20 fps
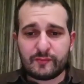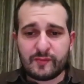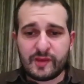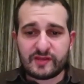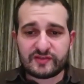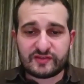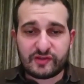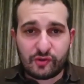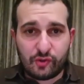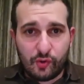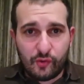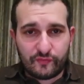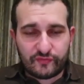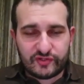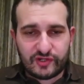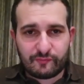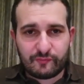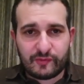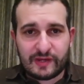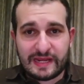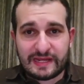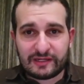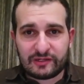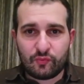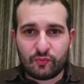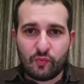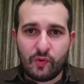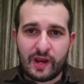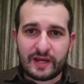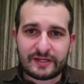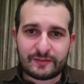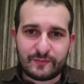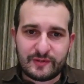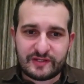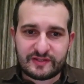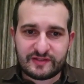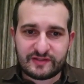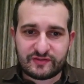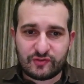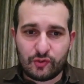Master Kovchan playing the white
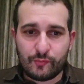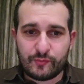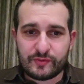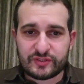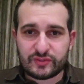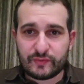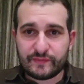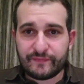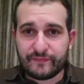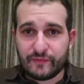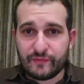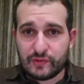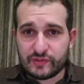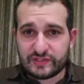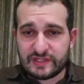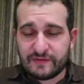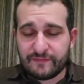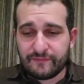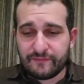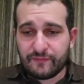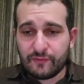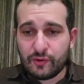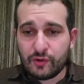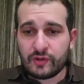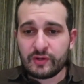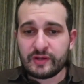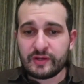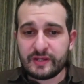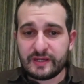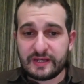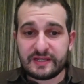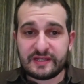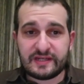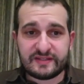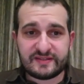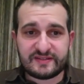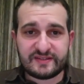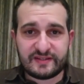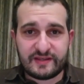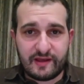pieces opens with first e4 and
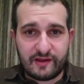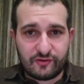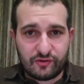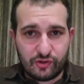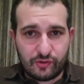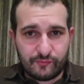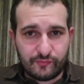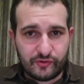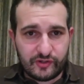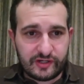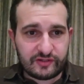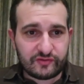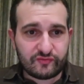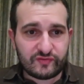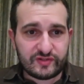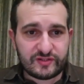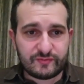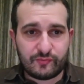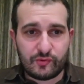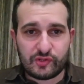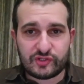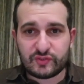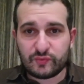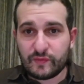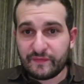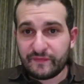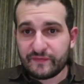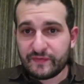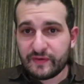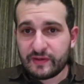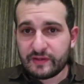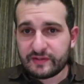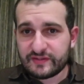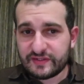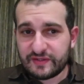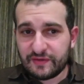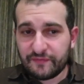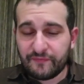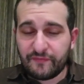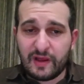his young opponent responds with
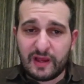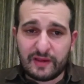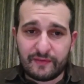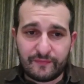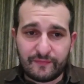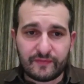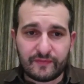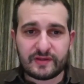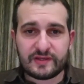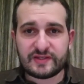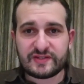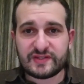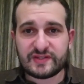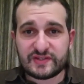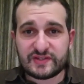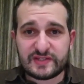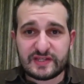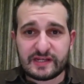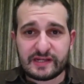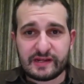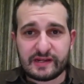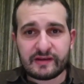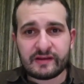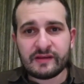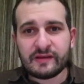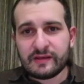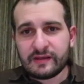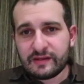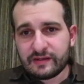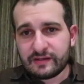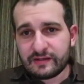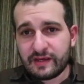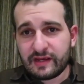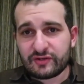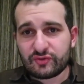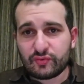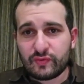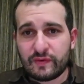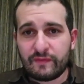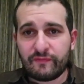c5, a Sicilian,
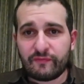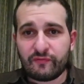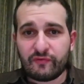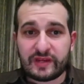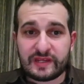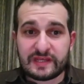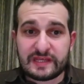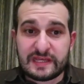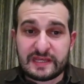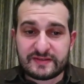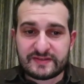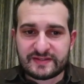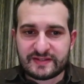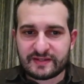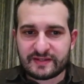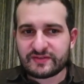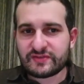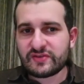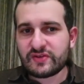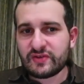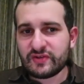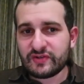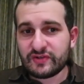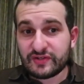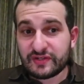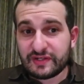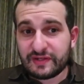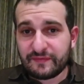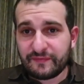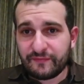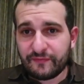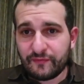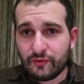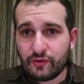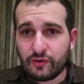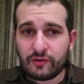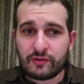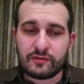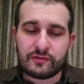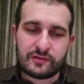knight to f3, e6,
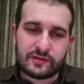d4.